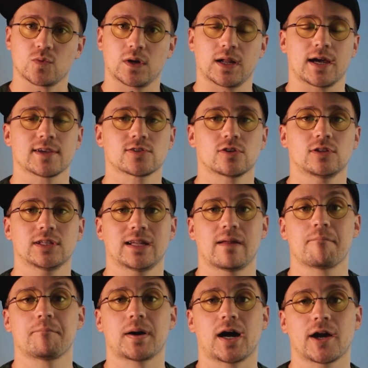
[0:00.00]
one I sold in
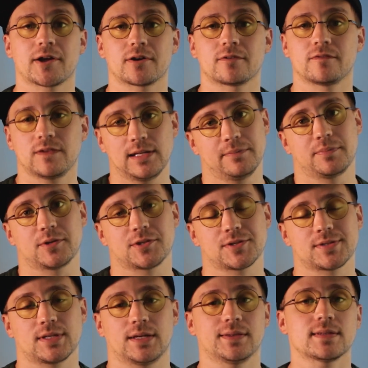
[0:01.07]
Empire
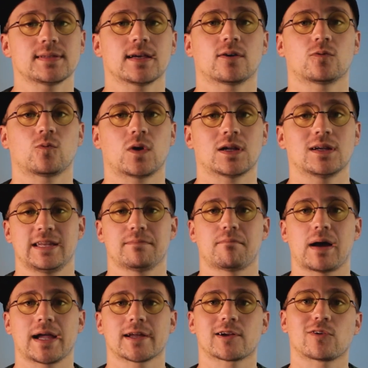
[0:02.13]
Flippers and the second one in
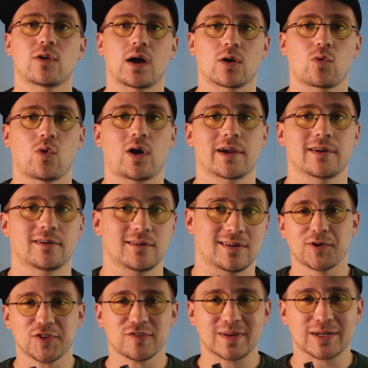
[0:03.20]
Micro Acquire.
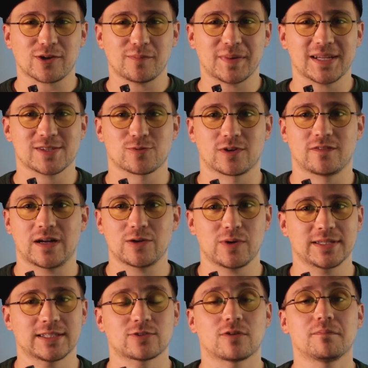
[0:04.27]
Both of my companies were
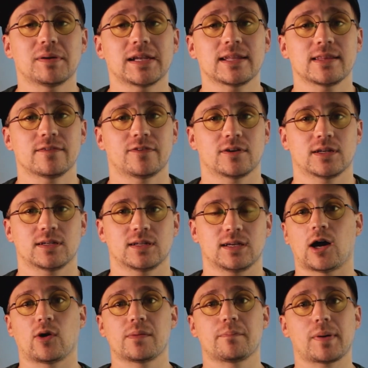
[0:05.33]
evaluated completely different.
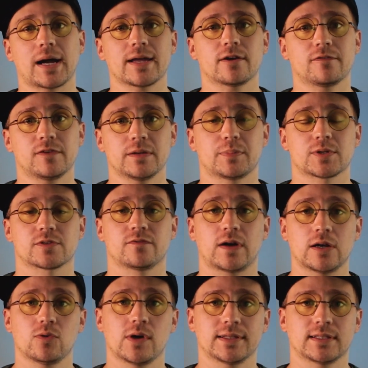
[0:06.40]
How Empire Flippers
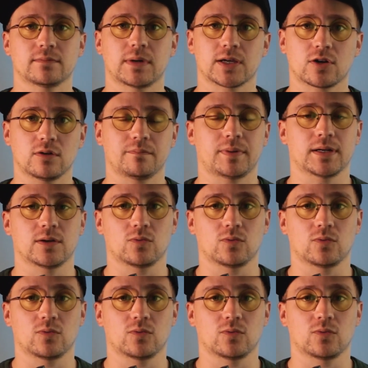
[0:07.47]
evaluated my company